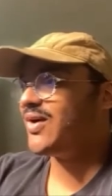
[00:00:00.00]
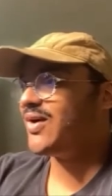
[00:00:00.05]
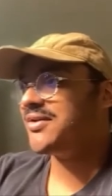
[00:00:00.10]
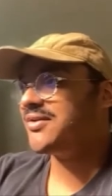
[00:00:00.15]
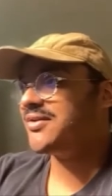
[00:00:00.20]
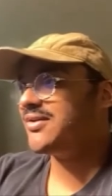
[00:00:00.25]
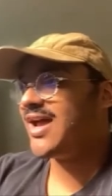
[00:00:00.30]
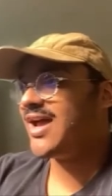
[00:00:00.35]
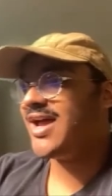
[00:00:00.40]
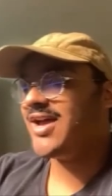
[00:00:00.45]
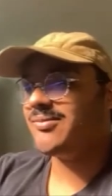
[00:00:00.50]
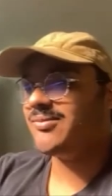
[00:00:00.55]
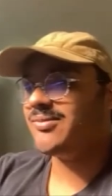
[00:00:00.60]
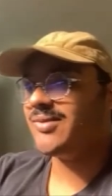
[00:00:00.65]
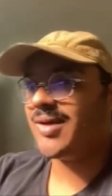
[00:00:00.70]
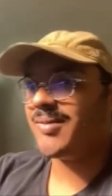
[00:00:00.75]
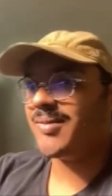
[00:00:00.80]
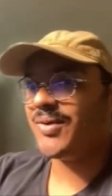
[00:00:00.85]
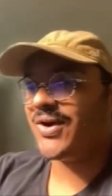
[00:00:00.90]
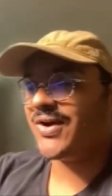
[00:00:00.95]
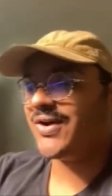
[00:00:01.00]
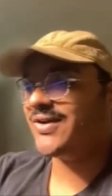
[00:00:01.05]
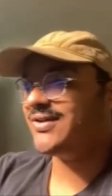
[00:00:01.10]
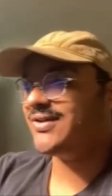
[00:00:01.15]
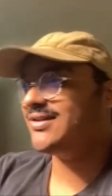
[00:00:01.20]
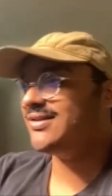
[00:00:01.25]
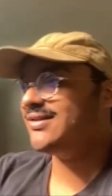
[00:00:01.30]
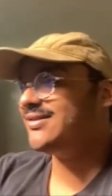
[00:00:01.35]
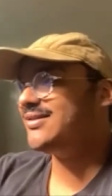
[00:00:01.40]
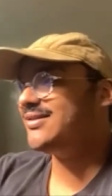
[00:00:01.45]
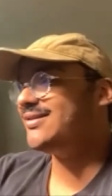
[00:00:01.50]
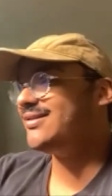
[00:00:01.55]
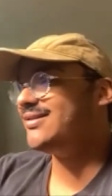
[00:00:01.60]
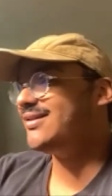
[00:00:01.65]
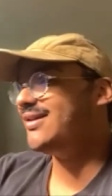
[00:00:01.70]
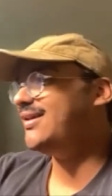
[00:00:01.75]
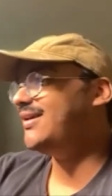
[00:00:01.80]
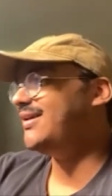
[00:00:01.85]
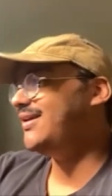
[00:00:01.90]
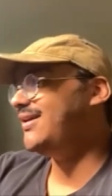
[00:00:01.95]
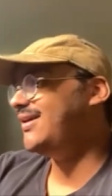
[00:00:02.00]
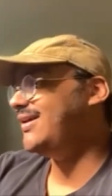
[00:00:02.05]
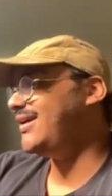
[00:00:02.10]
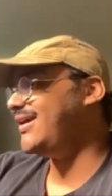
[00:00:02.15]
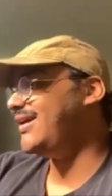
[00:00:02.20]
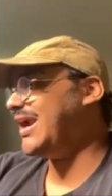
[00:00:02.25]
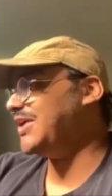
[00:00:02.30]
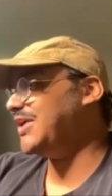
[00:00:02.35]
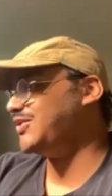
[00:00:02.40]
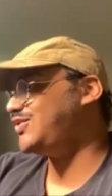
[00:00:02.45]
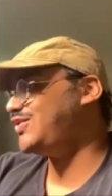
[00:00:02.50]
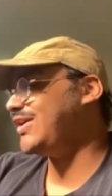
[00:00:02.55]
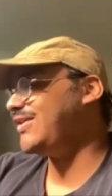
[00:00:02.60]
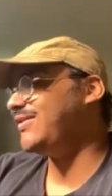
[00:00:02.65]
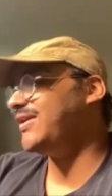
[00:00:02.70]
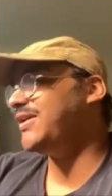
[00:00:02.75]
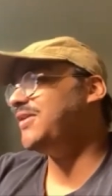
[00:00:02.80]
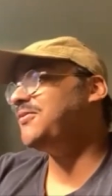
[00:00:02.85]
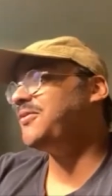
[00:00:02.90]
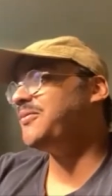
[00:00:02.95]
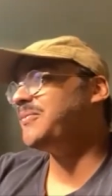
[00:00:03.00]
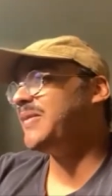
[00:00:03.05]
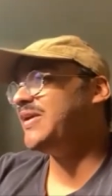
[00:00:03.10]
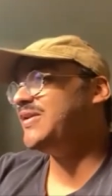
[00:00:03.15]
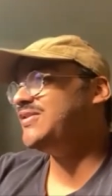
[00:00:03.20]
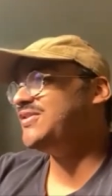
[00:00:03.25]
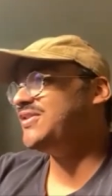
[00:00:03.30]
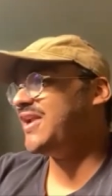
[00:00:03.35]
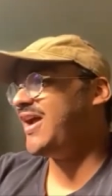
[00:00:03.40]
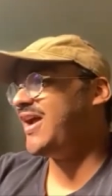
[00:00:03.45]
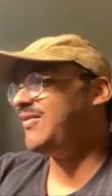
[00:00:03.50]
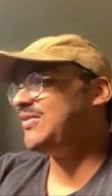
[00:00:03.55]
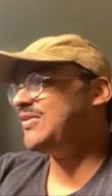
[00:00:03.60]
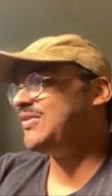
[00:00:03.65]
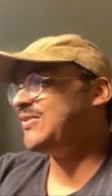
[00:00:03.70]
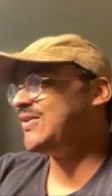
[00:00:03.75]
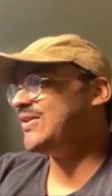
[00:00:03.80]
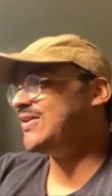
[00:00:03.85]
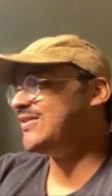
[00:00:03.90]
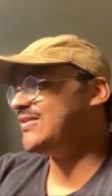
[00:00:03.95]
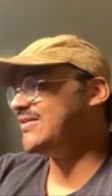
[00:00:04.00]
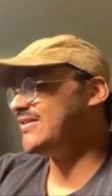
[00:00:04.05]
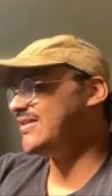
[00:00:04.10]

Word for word: yeah. I, I, I'm heartless, and I'll share the information afterwards.